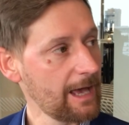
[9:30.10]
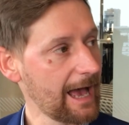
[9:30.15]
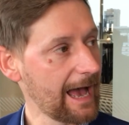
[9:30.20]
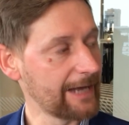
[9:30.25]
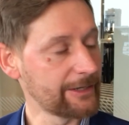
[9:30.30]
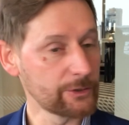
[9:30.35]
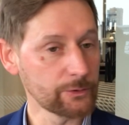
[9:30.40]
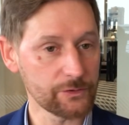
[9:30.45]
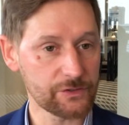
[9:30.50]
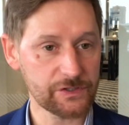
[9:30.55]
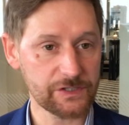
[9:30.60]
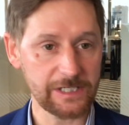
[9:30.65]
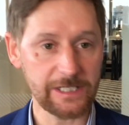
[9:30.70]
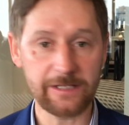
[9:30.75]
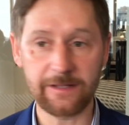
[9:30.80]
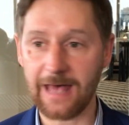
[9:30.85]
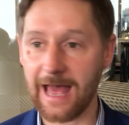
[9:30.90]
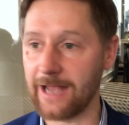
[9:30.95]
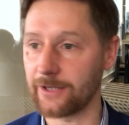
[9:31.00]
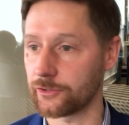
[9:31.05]
And you'll see
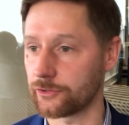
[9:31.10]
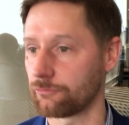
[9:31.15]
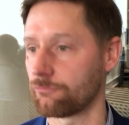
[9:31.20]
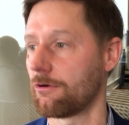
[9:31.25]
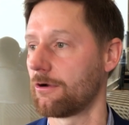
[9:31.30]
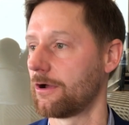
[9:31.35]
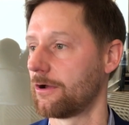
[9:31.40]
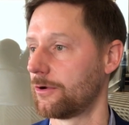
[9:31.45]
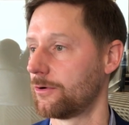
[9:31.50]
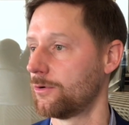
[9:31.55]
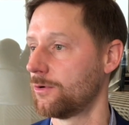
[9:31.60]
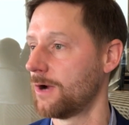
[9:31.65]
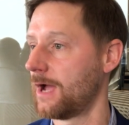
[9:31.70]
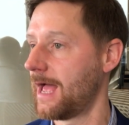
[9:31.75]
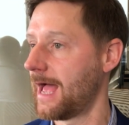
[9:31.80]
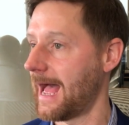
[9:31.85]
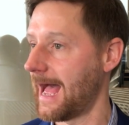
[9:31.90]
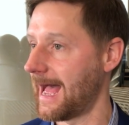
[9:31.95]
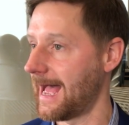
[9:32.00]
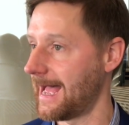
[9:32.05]
that grow
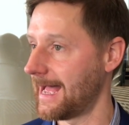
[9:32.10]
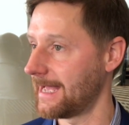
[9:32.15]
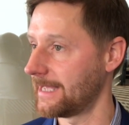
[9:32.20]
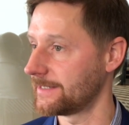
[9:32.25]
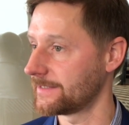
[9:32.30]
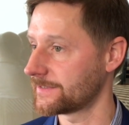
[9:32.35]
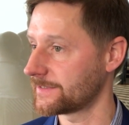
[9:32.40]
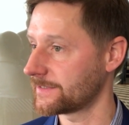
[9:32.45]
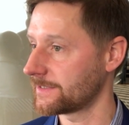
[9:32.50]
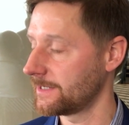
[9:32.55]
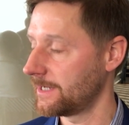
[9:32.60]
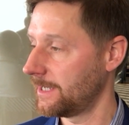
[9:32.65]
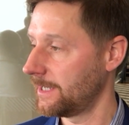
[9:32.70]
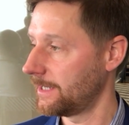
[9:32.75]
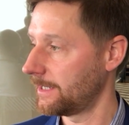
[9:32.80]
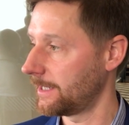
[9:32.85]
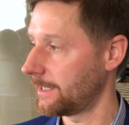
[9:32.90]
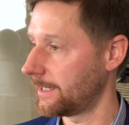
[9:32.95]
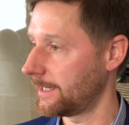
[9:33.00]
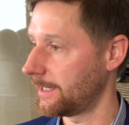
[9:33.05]
as
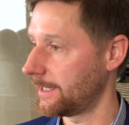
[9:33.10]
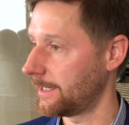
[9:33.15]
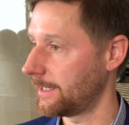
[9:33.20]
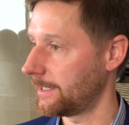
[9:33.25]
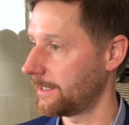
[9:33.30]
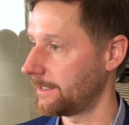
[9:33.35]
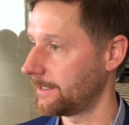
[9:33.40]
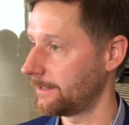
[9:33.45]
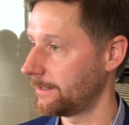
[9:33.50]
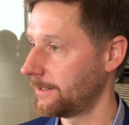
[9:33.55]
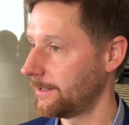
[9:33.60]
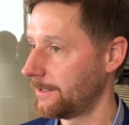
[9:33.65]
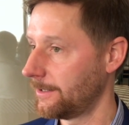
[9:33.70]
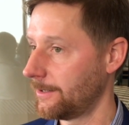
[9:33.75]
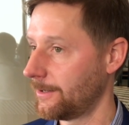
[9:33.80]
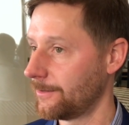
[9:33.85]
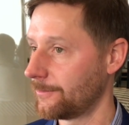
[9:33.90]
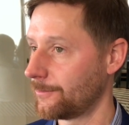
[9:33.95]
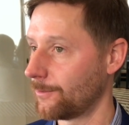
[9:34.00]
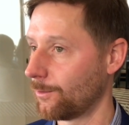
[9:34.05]

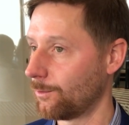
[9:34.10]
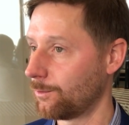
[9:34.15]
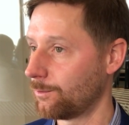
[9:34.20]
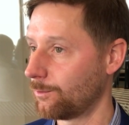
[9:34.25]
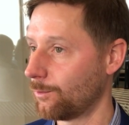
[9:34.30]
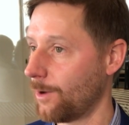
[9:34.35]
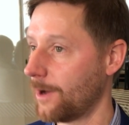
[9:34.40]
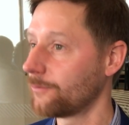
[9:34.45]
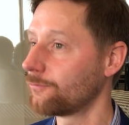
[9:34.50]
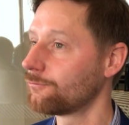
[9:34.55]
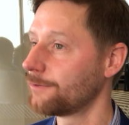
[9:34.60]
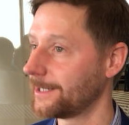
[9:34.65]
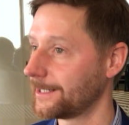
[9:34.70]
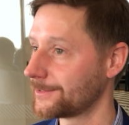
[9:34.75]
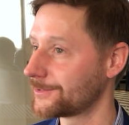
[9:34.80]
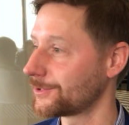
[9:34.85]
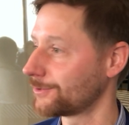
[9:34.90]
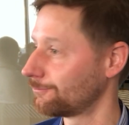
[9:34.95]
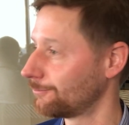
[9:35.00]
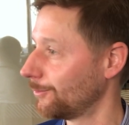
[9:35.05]
the one
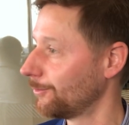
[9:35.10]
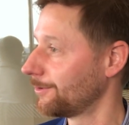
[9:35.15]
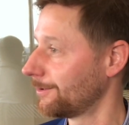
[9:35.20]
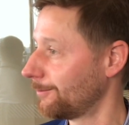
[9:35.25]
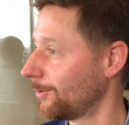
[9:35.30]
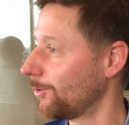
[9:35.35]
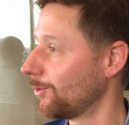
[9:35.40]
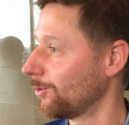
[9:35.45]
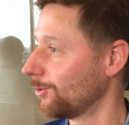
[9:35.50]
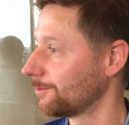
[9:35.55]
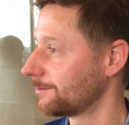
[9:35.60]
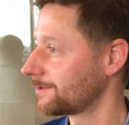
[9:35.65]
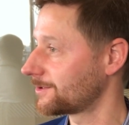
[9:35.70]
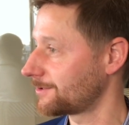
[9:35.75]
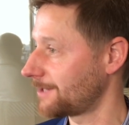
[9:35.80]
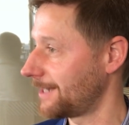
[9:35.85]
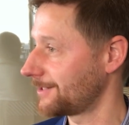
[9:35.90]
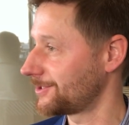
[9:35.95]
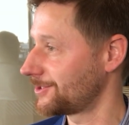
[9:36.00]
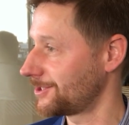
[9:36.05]
ring to rule them all
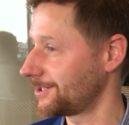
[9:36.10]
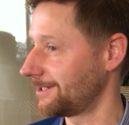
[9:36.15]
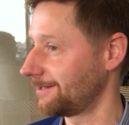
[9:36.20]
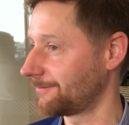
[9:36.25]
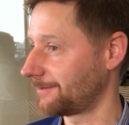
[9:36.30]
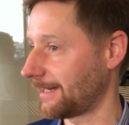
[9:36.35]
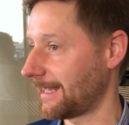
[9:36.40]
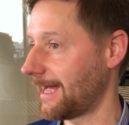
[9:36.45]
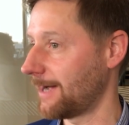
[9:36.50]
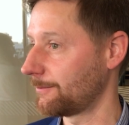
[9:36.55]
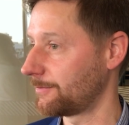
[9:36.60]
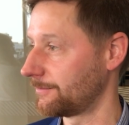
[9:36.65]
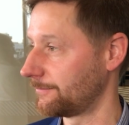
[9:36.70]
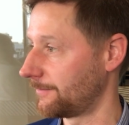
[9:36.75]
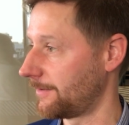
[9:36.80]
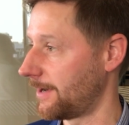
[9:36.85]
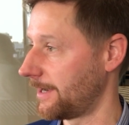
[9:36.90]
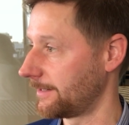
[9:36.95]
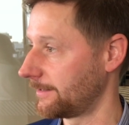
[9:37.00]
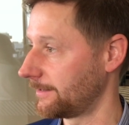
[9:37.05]
strategy of cloud
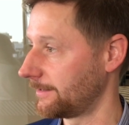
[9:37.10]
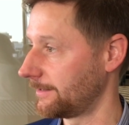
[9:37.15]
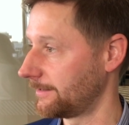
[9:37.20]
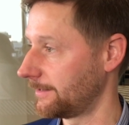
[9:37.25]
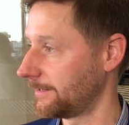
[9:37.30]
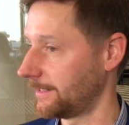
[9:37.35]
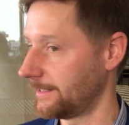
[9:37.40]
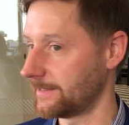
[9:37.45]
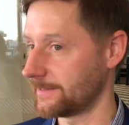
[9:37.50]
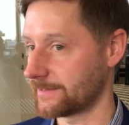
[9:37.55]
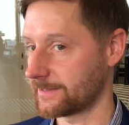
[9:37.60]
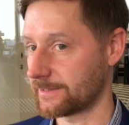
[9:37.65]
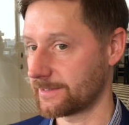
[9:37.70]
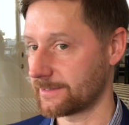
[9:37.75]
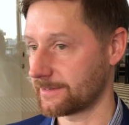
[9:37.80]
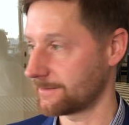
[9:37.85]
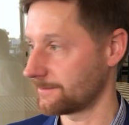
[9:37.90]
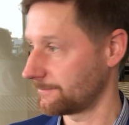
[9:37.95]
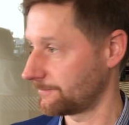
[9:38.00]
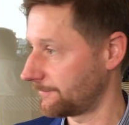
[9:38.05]
provider
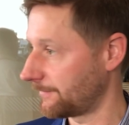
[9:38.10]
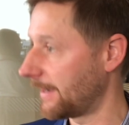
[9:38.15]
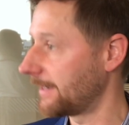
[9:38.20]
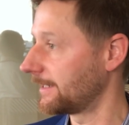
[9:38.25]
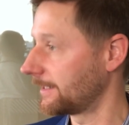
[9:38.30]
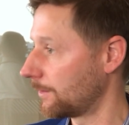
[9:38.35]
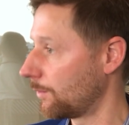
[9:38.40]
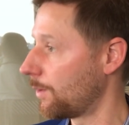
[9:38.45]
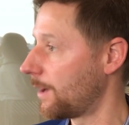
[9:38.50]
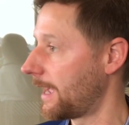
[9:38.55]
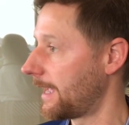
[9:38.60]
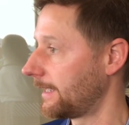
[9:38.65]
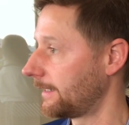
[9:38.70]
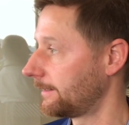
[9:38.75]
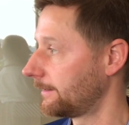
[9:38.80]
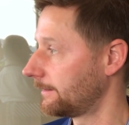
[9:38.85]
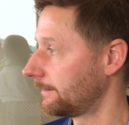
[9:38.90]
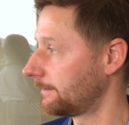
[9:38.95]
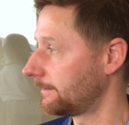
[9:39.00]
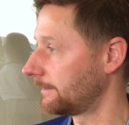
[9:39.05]
is fading
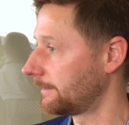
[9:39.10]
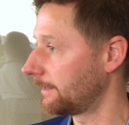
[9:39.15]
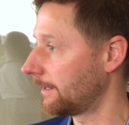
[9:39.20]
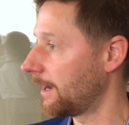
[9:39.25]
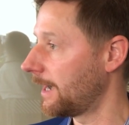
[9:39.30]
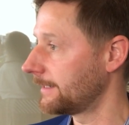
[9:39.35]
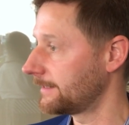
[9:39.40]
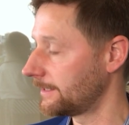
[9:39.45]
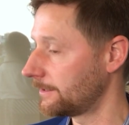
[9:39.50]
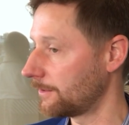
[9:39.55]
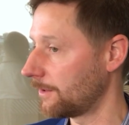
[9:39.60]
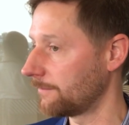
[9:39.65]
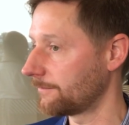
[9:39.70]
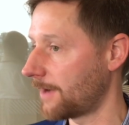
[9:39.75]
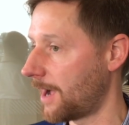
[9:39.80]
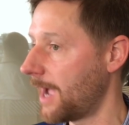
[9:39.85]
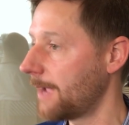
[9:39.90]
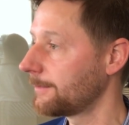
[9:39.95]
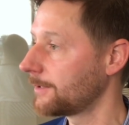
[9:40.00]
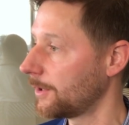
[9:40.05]
away. The idea
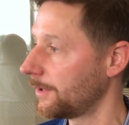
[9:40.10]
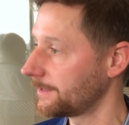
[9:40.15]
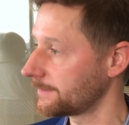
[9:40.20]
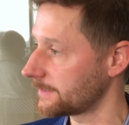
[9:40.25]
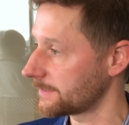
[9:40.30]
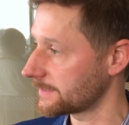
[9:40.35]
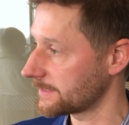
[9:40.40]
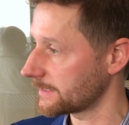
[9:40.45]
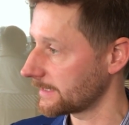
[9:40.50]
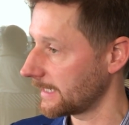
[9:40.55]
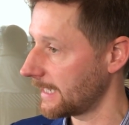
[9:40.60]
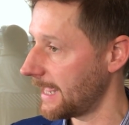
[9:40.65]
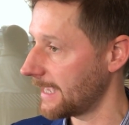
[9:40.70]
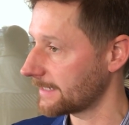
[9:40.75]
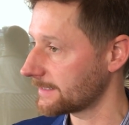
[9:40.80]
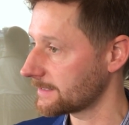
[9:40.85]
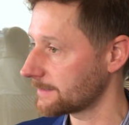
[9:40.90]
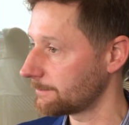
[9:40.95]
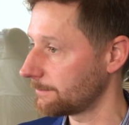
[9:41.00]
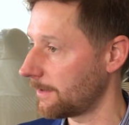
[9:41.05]
of I'm going to
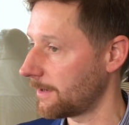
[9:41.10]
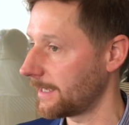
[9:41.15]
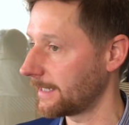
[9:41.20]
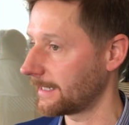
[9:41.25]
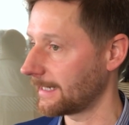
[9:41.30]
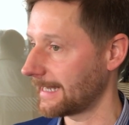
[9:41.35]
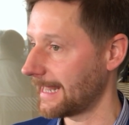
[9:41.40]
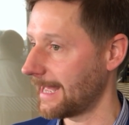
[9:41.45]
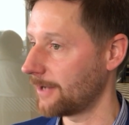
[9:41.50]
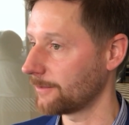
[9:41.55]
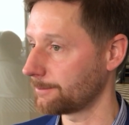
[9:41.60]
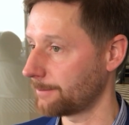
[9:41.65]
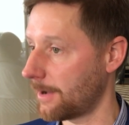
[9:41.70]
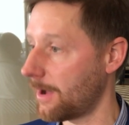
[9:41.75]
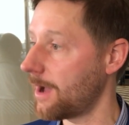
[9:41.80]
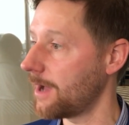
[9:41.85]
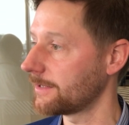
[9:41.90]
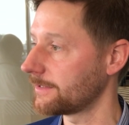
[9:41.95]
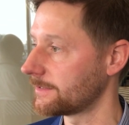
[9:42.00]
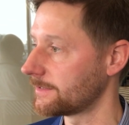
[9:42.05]
select my cloud
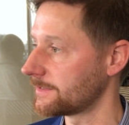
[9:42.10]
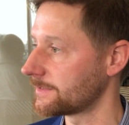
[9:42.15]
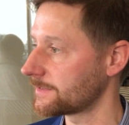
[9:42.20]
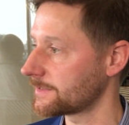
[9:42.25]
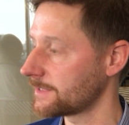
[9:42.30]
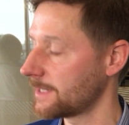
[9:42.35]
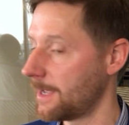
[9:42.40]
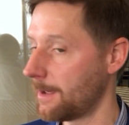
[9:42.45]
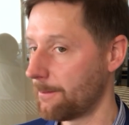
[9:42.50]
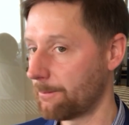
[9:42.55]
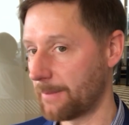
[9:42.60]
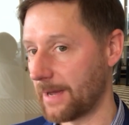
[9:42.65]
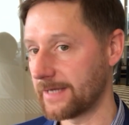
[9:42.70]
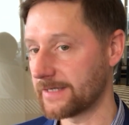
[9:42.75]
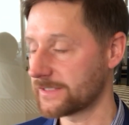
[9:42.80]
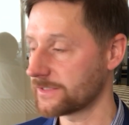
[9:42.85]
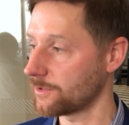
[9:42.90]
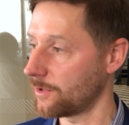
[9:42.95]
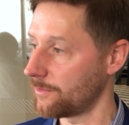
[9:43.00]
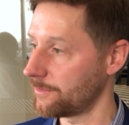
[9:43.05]
partners
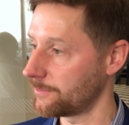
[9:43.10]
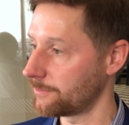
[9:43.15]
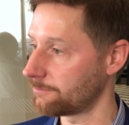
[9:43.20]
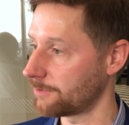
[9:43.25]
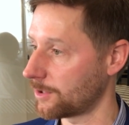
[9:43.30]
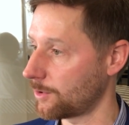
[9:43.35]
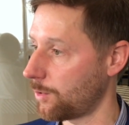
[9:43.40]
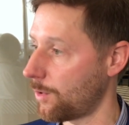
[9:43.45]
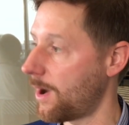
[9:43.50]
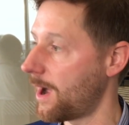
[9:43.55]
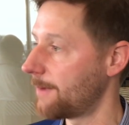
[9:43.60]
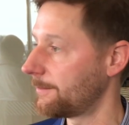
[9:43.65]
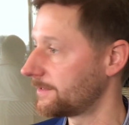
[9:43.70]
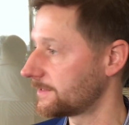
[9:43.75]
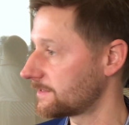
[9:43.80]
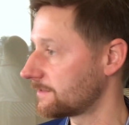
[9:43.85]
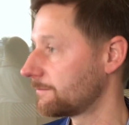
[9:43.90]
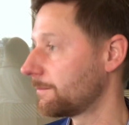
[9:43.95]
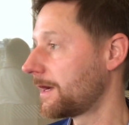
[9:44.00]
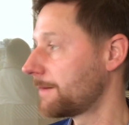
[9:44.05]
based on the
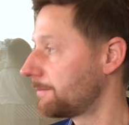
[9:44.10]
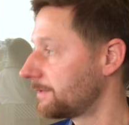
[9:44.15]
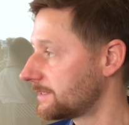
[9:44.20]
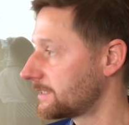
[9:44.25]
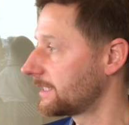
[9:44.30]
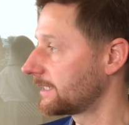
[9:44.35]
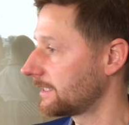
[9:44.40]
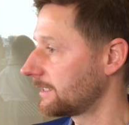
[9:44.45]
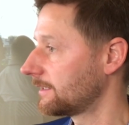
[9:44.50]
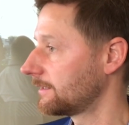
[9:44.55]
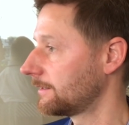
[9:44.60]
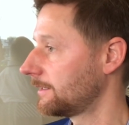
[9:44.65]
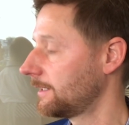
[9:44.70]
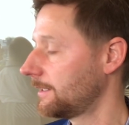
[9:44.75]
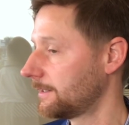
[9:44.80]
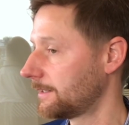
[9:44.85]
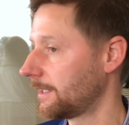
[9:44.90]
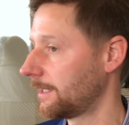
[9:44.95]
requirements of my particular